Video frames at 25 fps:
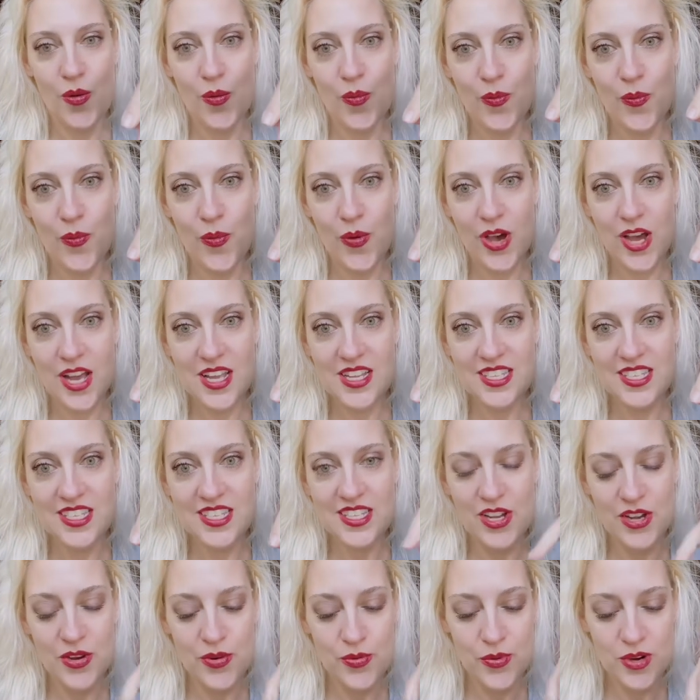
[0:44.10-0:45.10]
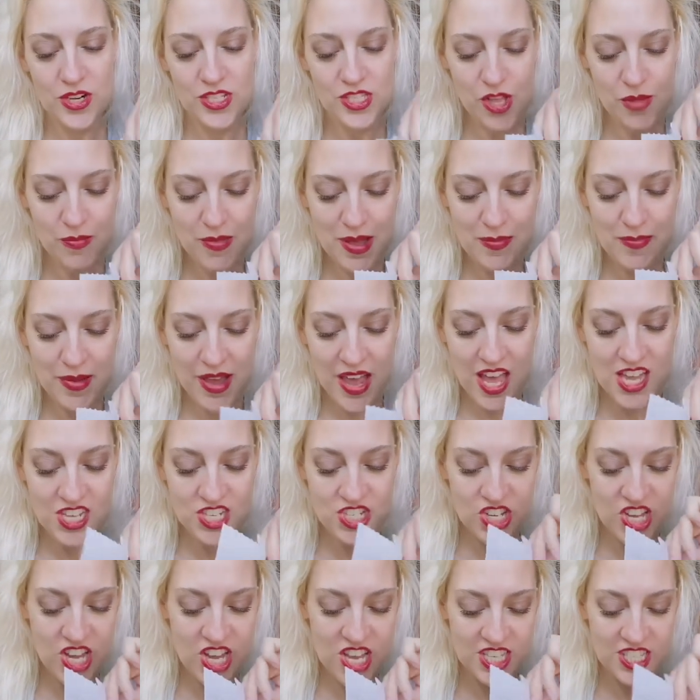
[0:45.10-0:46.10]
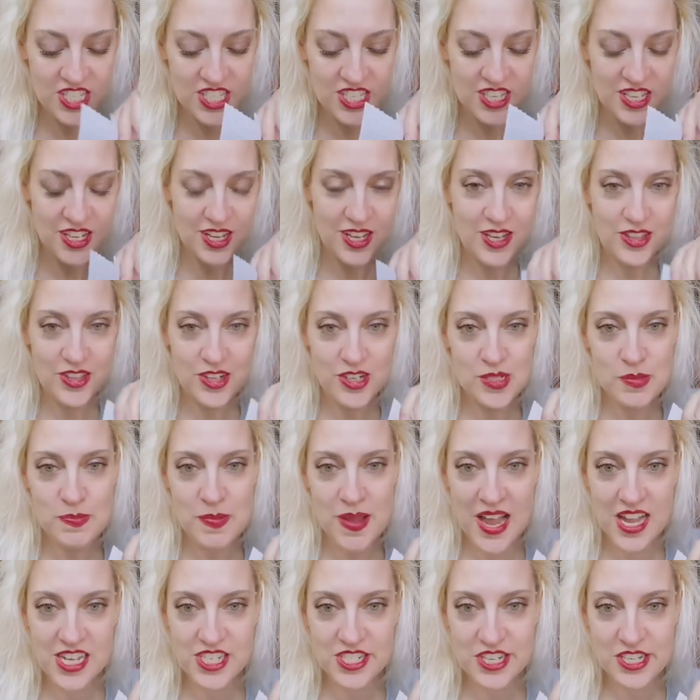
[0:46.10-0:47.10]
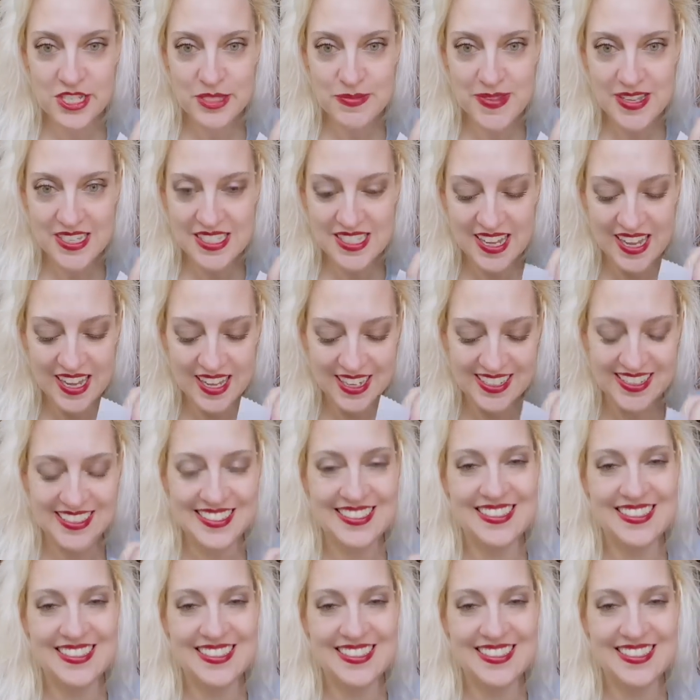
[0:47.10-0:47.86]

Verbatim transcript: what? Where's all my patches? There's patches missing.